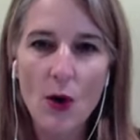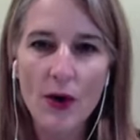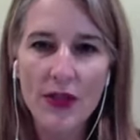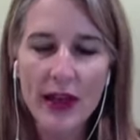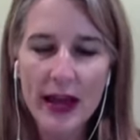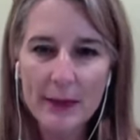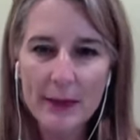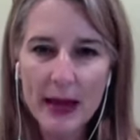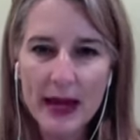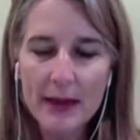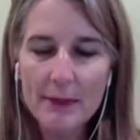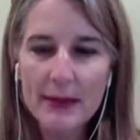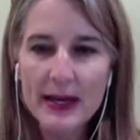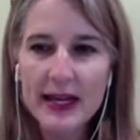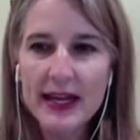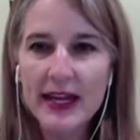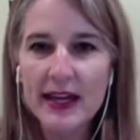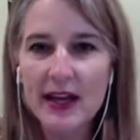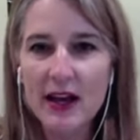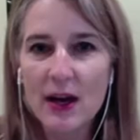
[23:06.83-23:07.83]
or they may
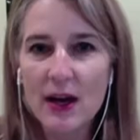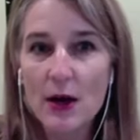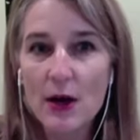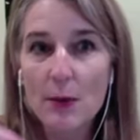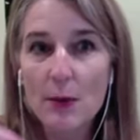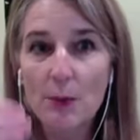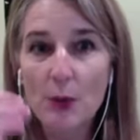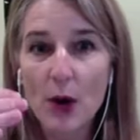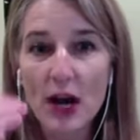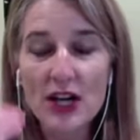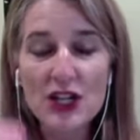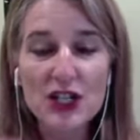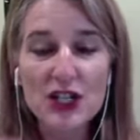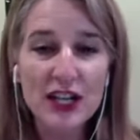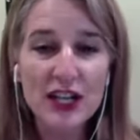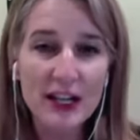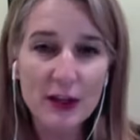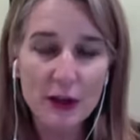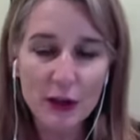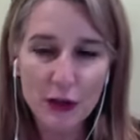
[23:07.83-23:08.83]
be
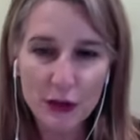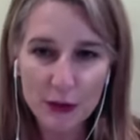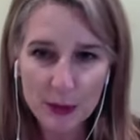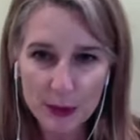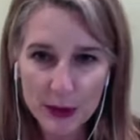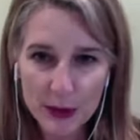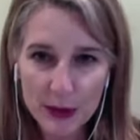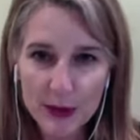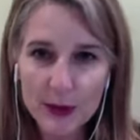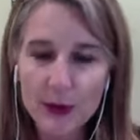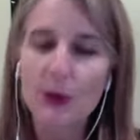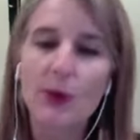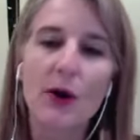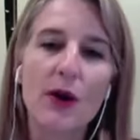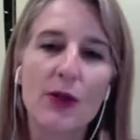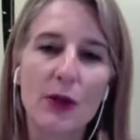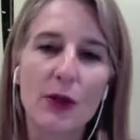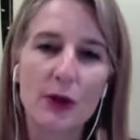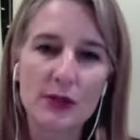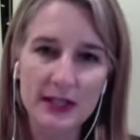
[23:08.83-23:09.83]
brushing
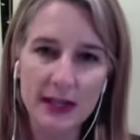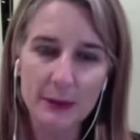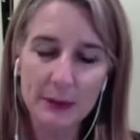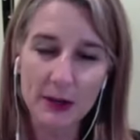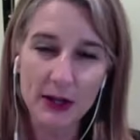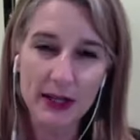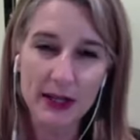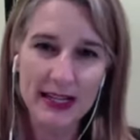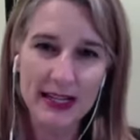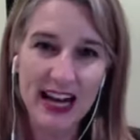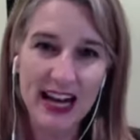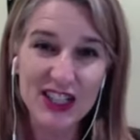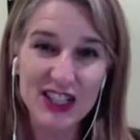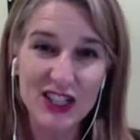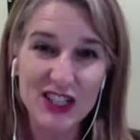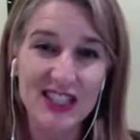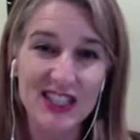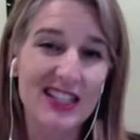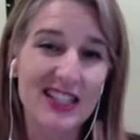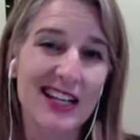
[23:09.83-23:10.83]
through those deeper
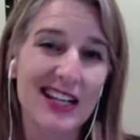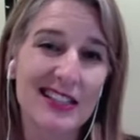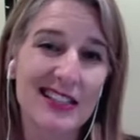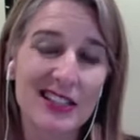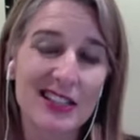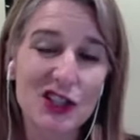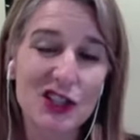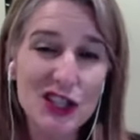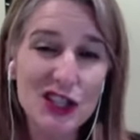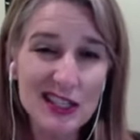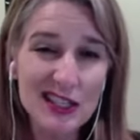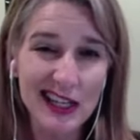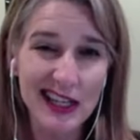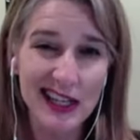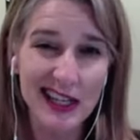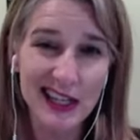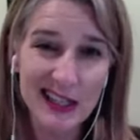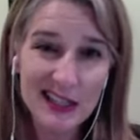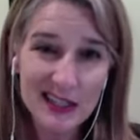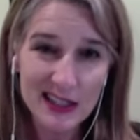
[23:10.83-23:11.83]
connections because it's just
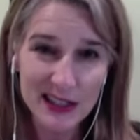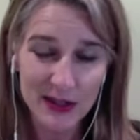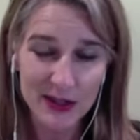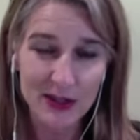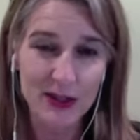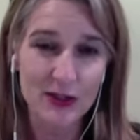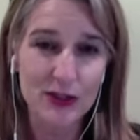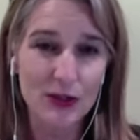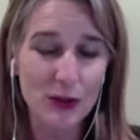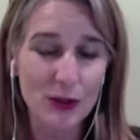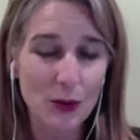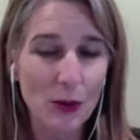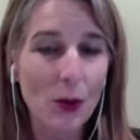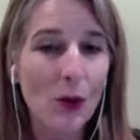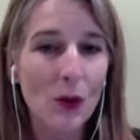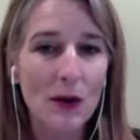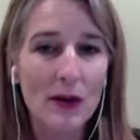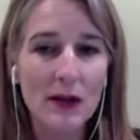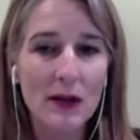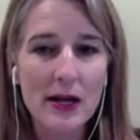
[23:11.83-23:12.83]
easier to
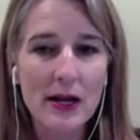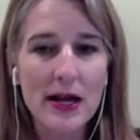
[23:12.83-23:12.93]
scroll.